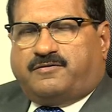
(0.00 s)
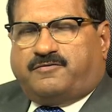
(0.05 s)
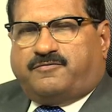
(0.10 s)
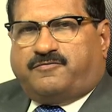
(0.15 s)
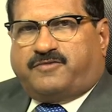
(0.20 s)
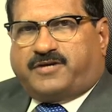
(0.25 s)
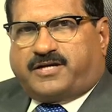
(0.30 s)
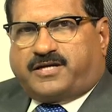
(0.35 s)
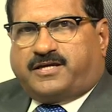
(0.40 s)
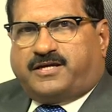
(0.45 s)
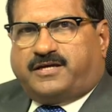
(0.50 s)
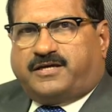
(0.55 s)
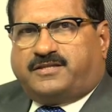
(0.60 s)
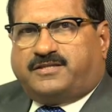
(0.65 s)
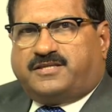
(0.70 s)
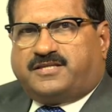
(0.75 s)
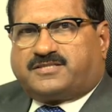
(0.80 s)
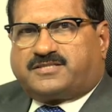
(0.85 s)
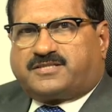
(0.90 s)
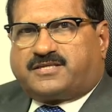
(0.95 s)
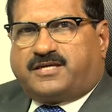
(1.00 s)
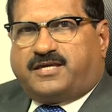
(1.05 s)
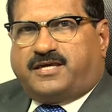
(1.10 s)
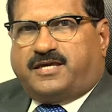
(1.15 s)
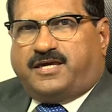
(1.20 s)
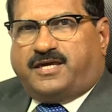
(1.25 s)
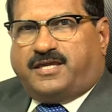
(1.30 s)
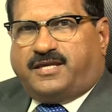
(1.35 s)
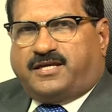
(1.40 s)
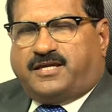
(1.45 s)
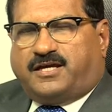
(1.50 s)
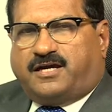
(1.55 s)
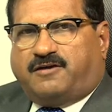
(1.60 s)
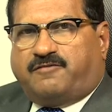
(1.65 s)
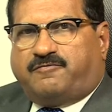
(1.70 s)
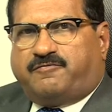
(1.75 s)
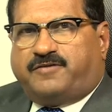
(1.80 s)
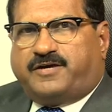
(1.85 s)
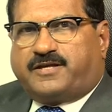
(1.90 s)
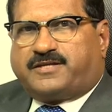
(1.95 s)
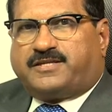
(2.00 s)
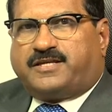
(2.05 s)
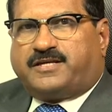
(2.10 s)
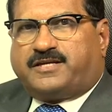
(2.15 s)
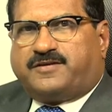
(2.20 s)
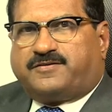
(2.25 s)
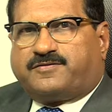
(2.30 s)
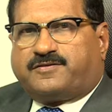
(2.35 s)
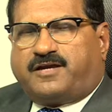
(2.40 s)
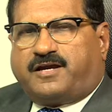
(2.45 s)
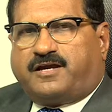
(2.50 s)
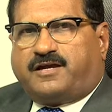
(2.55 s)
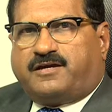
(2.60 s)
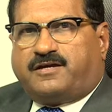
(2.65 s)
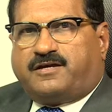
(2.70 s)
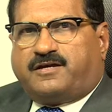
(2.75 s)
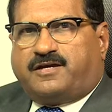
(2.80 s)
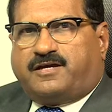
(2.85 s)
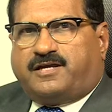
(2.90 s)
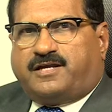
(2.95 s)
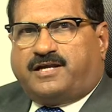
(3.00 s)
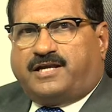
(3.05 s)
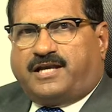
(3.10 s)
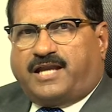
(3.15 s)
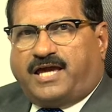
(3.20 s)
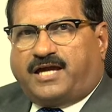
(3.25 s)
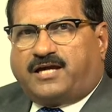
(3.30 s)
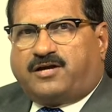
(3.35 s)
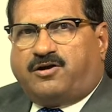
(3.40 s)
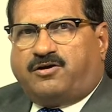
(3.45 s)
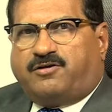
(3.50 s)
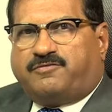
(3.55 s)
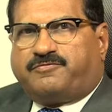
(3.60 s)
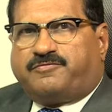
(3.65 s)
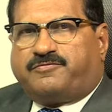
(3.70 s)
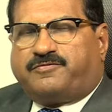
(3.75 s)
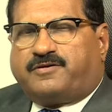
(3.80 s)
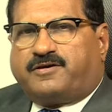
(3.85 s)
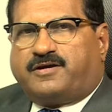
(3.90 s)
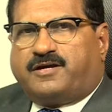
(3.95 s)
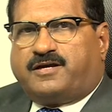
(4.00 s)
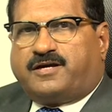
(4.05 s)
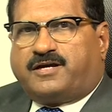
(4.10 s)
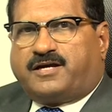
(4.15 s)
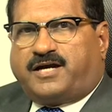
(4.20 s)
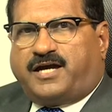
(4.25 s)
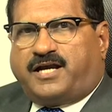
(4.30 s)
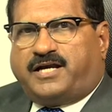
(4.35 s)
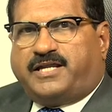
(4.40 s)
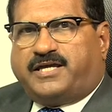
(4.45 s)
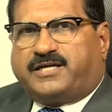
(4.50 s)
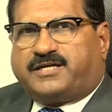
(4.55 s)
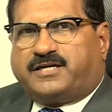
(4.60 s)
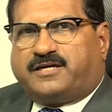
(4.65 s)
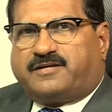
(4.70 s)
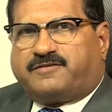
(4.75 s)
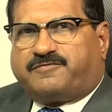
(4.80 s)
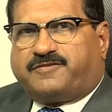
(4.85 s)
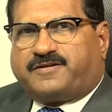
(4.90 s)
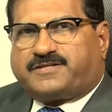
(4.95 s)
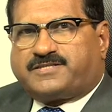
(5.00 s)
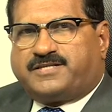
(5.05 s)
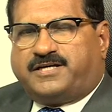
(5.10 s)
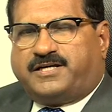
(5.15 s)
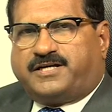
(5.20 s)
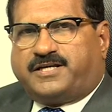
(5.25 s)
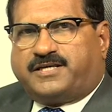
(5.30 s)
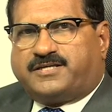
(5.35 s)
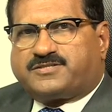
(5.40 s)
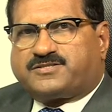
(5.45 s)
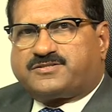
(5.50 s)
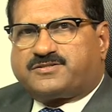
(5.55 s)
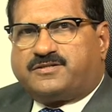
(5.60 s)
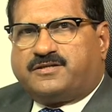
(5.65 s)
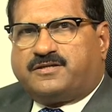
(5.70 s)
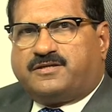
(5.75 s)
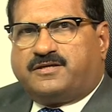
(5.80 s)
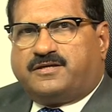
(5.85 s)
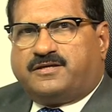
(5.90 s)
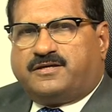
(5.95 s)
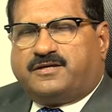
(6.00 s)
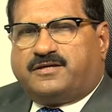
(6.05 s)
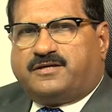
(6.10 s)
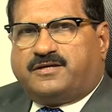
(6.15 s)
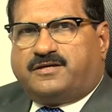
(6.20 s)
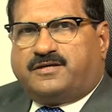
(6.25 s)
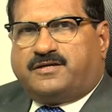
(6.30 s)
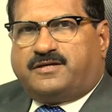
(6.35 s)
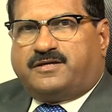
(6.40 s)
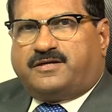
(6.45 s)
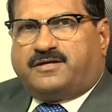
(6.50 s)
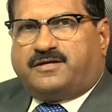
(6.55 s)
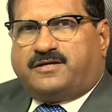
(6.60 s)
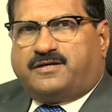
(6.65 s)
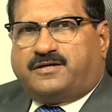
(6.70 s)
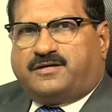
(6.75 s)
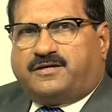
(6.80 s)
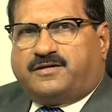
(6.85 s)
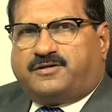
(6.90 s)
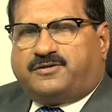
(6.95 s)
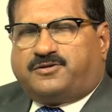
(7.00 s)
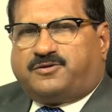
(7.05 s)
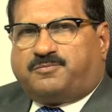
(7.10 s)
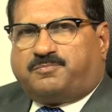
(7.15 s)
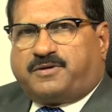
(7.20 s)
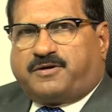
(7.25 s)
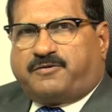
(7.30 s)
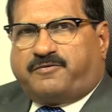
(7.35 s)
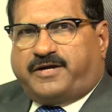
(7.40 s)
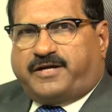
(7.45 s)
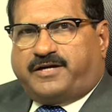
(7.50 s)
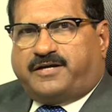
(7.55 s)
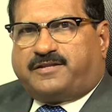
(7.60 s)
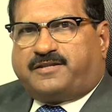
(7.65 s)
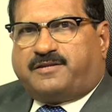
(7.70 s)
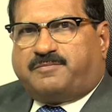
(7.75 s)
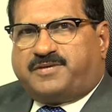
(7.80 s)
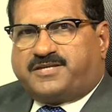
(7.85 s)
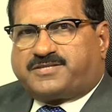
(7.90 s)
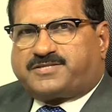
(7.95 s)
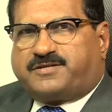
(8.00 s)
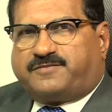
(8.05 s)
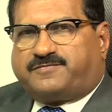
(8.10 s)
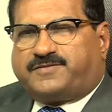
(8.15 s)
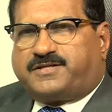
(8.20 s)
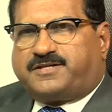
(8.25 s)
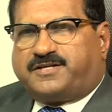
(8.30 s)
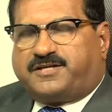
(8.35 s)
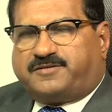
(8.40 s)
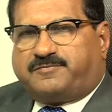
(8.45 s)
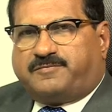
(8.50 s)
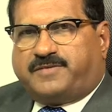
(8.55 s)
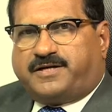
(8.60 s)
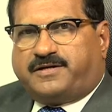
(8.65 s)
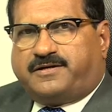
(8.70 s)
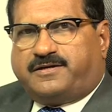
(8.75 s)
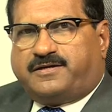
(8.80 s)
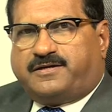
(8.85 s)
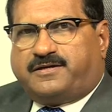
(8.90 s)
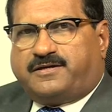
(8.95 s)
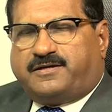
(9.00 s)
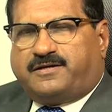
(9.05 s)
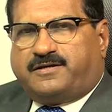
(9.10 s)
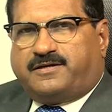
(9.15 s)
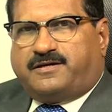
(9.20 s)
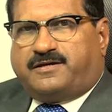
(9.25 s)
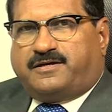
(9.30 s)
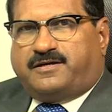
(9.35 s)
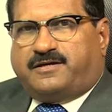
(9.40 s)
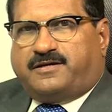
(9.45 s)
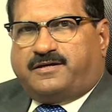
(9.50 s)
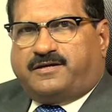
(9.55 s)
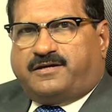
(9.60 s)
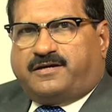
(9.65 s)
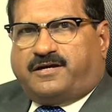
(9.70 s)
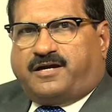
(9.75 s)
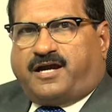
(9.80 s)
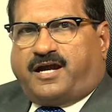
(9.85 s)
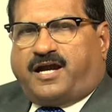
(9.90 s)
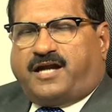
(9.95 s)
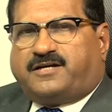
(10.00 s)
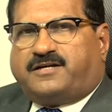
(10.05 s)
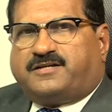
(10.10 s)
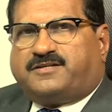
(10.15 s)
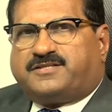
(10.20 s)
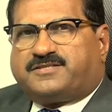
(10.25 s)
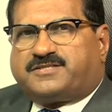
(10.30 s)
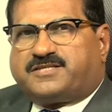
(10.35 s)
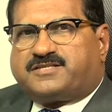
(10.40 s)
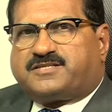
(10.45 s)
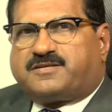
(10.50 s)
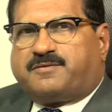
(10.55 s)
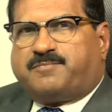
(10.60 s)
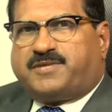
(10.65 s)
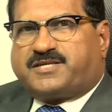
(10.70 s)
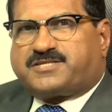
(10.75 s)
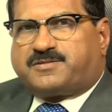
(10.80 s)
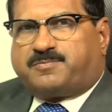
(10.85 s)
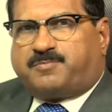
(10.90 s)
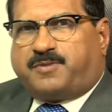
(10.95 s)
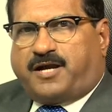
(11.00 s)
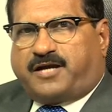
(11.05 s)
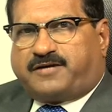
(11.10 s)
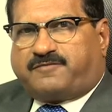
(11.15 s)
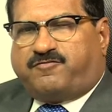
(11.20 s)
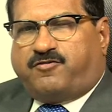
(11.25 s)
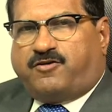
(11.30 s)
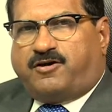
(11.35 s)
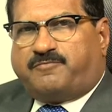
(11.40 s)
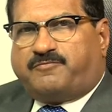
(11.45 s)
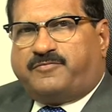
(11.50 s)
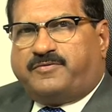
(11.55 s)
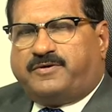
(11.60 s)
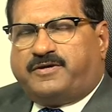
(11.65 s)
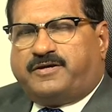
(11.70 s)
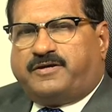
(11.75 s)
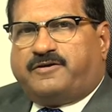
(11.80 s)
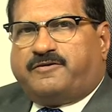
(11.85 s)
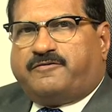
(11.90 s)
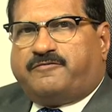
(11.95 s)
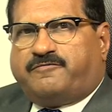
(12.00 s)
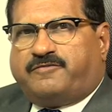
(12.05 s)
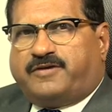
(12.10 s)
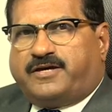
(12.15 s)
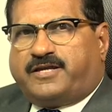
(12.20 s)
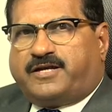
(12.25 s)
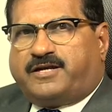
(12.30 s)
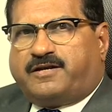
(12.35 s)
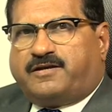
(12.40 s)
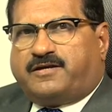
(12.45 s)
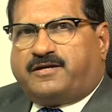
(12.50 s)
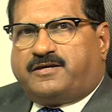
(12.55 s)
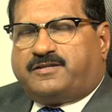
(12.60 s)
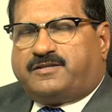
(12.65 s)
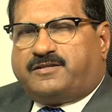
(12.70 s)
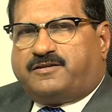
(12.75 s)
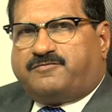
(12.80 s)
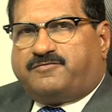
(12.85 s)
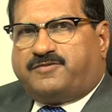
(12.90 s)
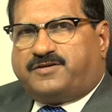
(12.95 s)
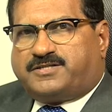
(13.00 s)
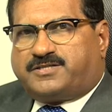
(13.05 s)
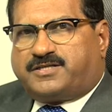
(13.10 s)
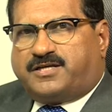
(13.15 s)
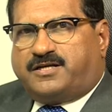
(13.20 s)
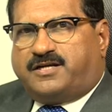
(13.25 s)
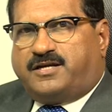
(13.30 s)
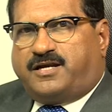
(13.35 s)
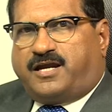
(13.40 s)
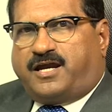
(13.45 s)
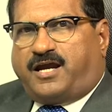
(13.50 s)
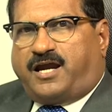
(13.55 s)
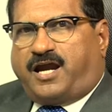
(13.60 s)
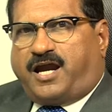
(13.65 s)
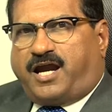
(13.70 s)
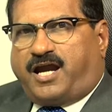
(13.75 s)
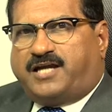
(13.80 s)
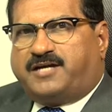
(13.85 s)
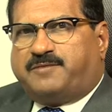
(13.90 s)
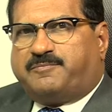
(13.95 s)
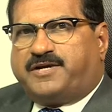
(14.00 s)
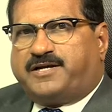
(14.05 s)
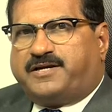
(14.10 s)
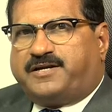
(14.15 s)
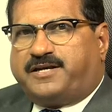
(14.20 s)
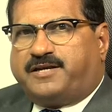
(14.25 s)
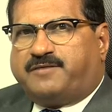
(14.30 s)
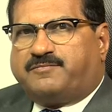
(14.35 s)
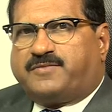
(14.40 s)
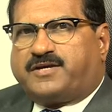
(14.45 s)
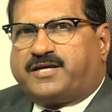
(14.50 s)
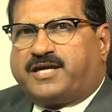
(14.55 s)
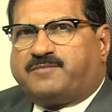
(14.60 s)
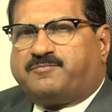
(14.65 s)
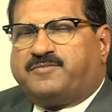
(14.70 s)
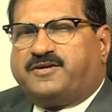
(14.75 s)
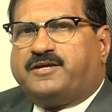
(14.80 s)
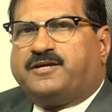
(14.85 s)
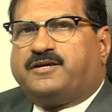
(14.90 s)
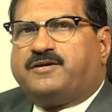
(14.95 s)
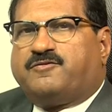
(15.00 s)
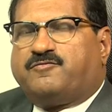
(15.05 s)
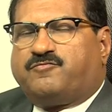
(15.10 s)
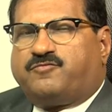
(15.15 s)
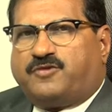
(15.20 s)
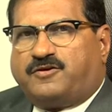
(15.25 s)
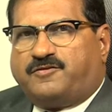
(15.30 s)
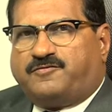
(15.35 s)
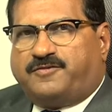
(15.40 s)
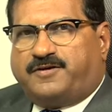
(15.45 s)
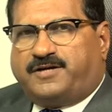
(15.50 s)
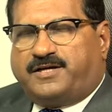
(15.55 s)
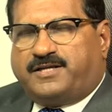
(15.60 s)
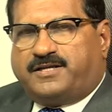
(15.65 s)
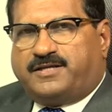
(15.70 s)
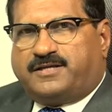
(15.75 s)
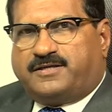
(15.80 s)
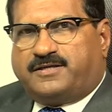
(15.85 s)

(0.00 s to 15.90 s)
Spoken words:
working in this area where there is lack of cardiac care facilities to provide the best of the treatment. And this is a best platform where the vision and my dream can be fulfilled.